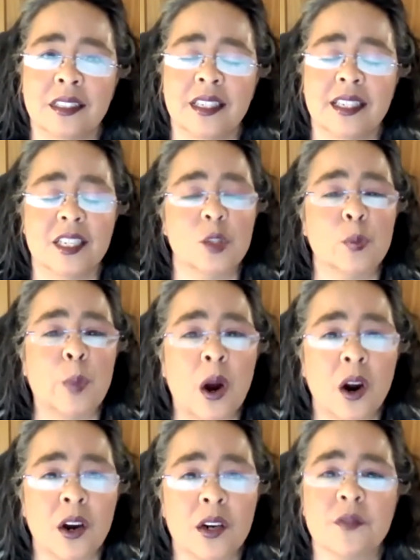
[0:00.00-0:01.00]
It is
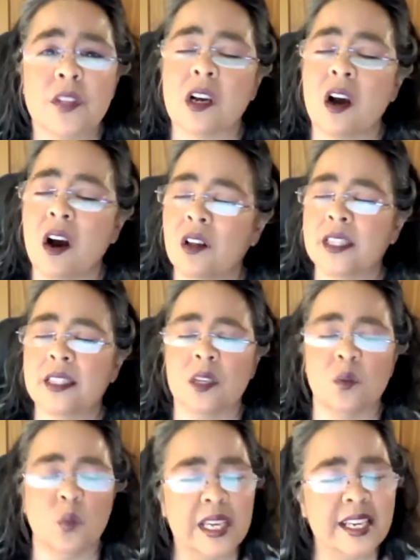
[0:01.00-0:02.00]
part of the calling
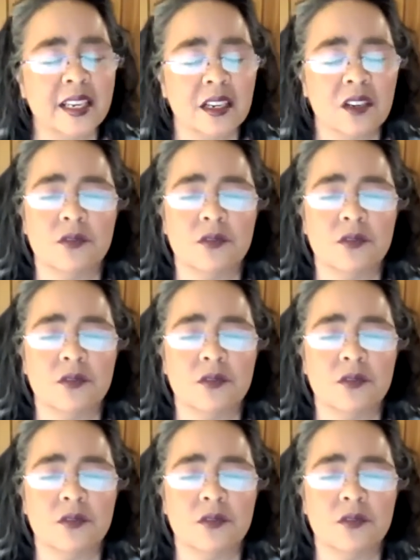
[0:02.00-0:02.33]
that we hear